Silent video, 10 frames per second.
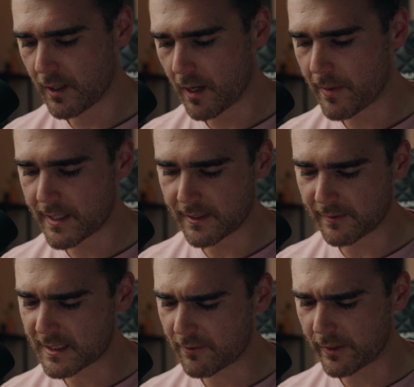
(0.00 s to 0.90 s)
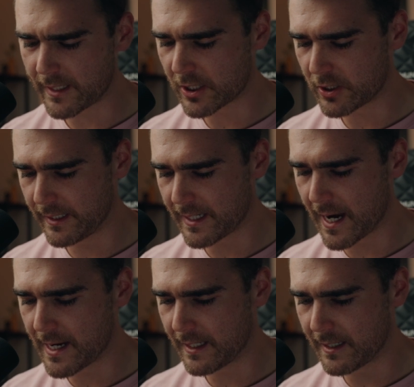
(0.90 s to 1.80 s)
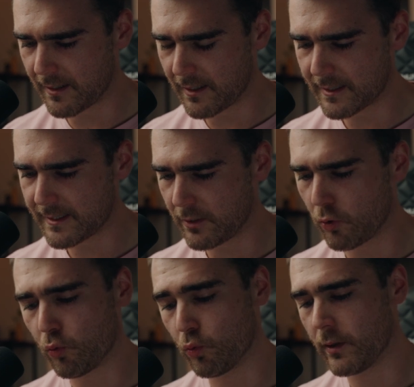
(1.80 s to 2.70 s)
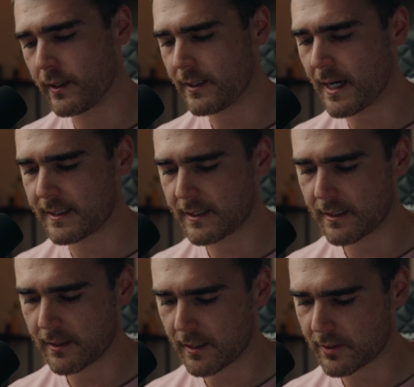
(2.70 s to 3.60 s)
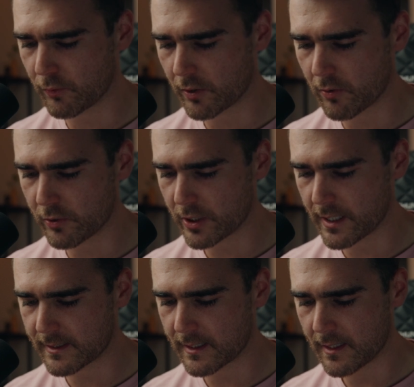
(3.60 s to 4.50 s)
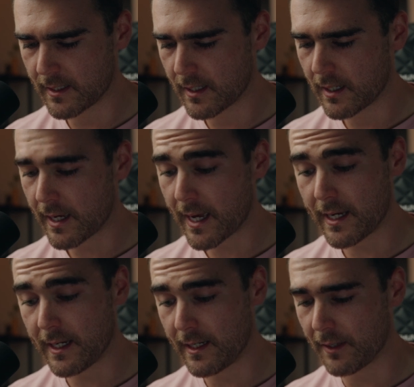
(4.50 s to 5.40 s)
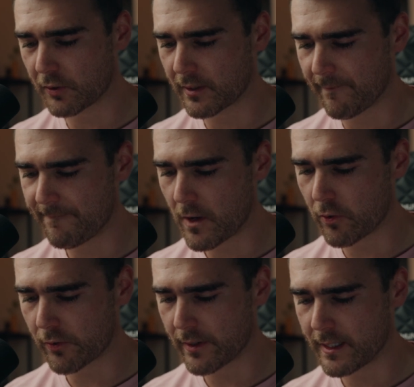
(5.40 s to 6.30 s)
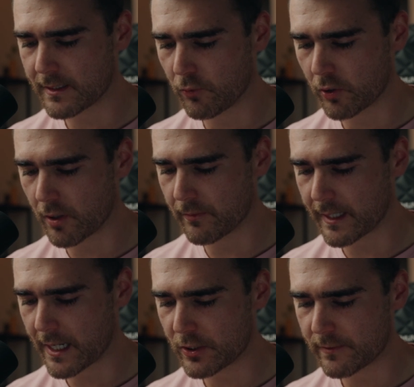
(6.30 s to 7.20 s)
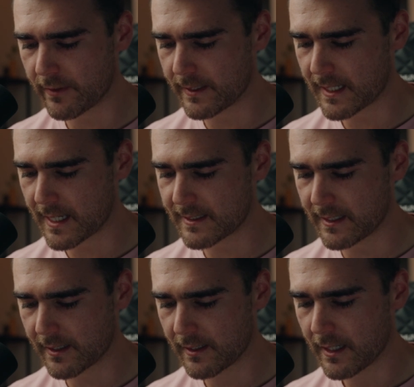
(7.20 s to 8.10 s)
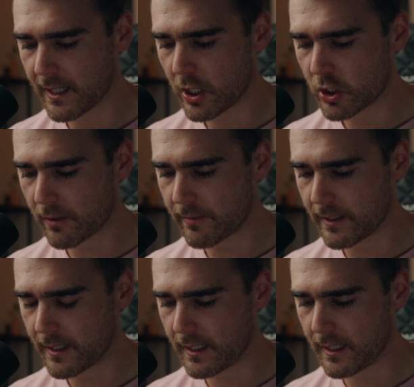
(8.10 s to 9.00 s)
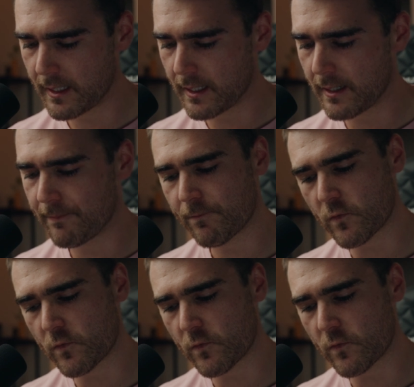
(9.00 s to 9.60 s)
Amazing. Let's see if we can actually get any cards here. Ooh, nice. Nice little golden chest. Hey, I'm looking at Valkyrie. Some more goblin cages. Fantastic. Jump in here.